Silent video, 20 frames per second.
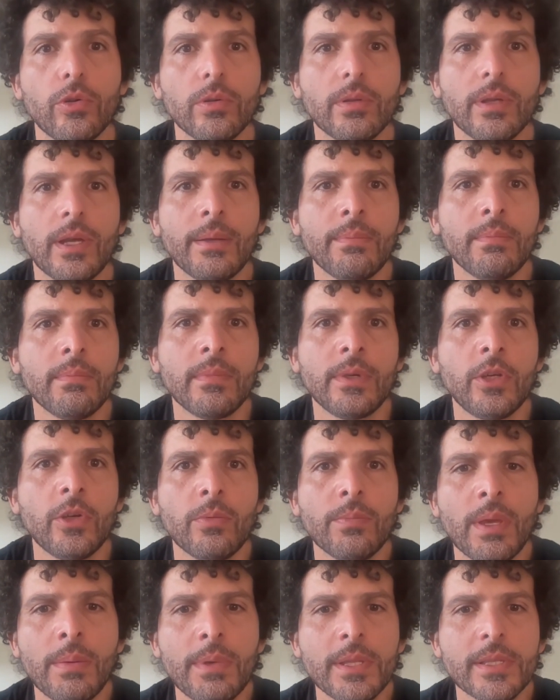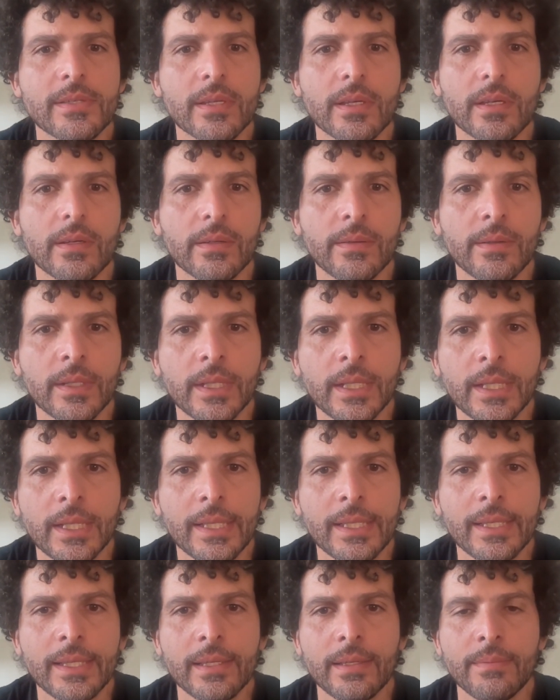all. And maybe it's
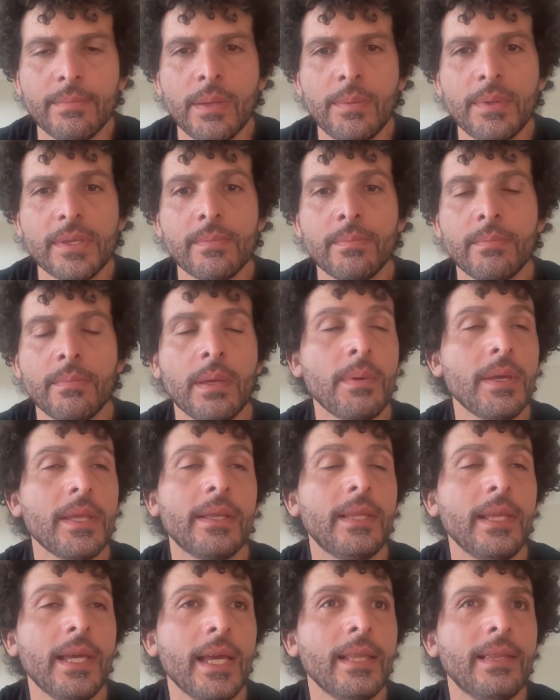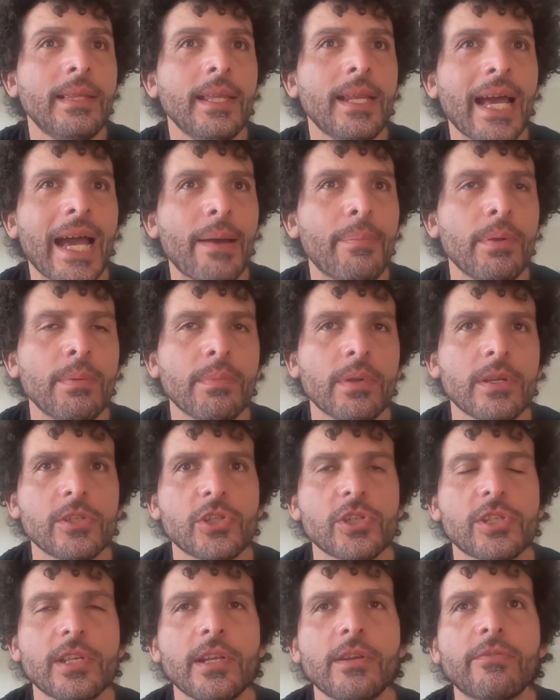it did happen, but
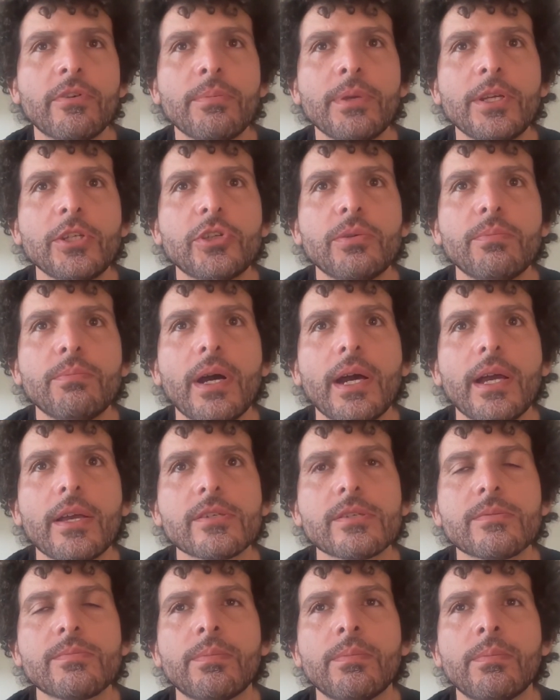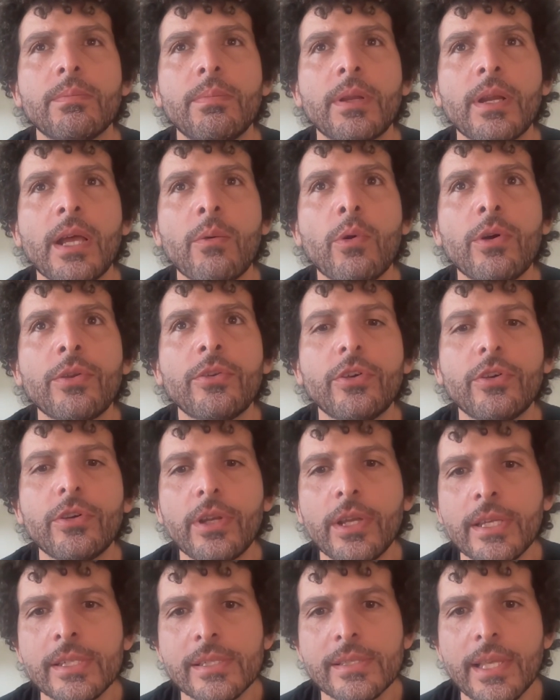it's just an information bias. But I
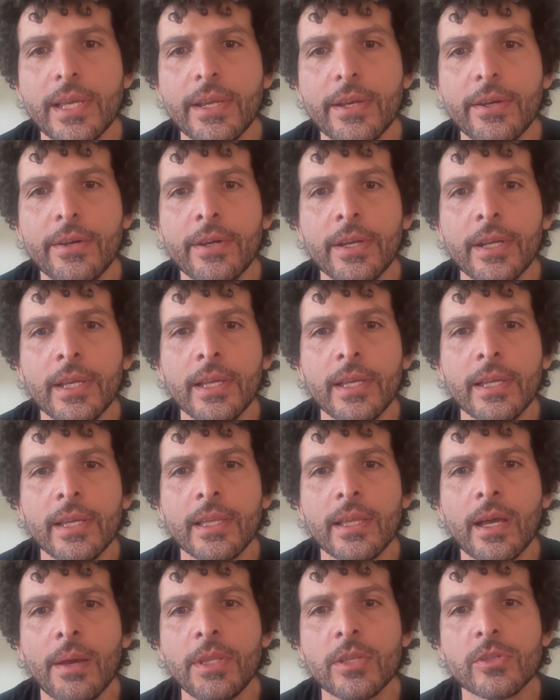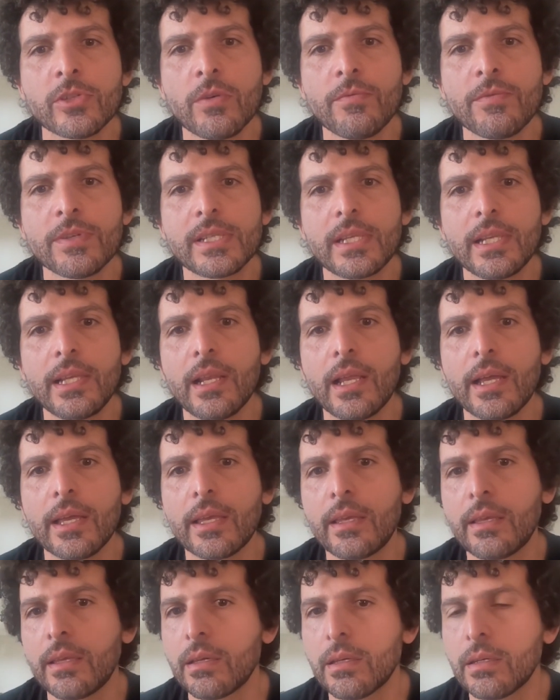wonder, there's obviously
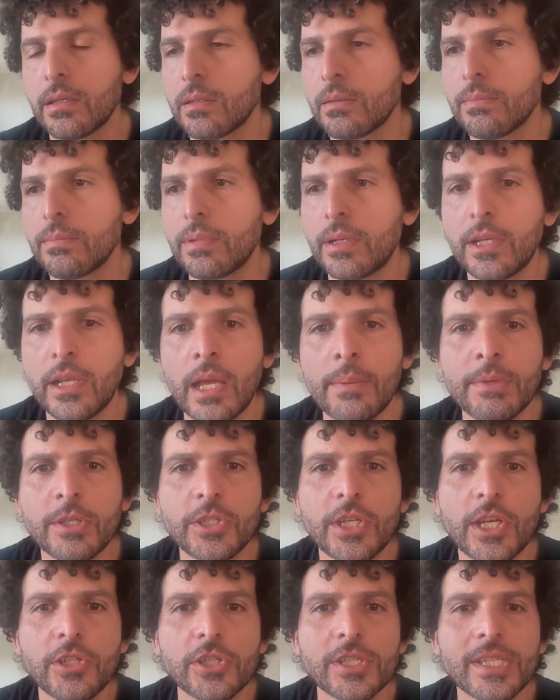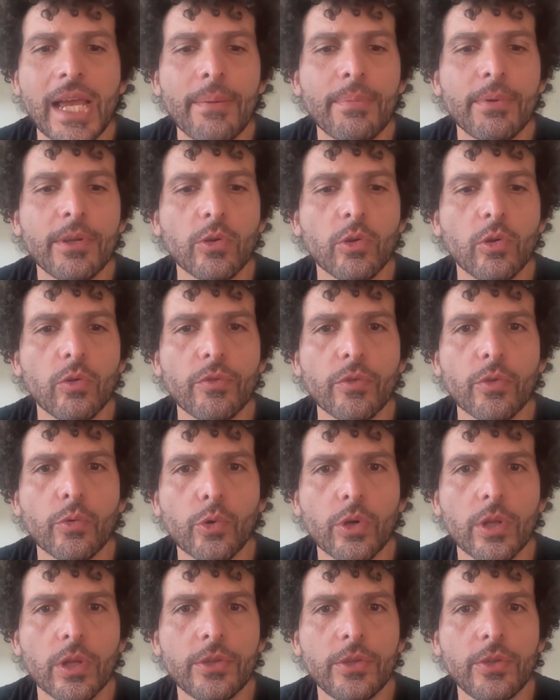climate change is happening all over
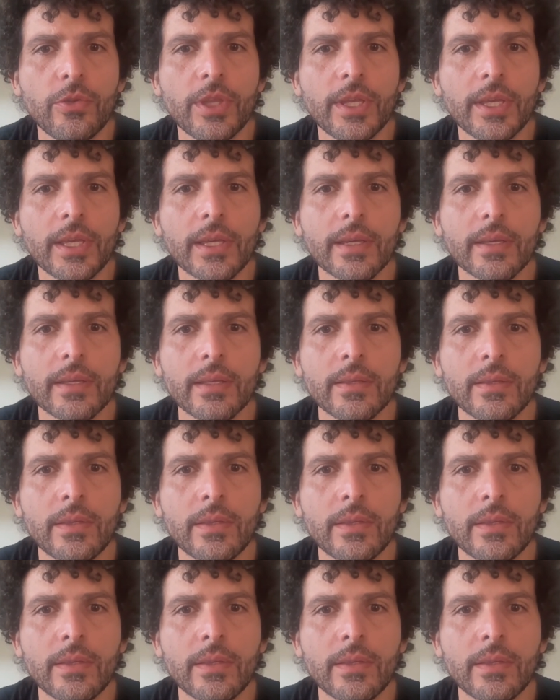the world. Do you think